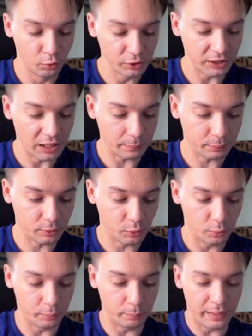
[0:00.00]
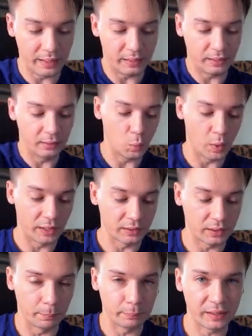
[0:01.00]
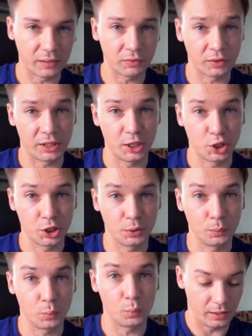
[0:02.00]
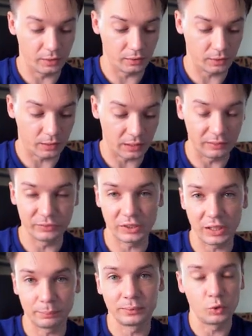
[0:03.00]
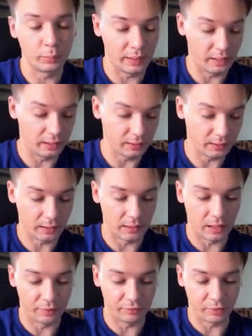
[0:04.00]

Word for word: Full tap you make one complete rotation and half tap you make half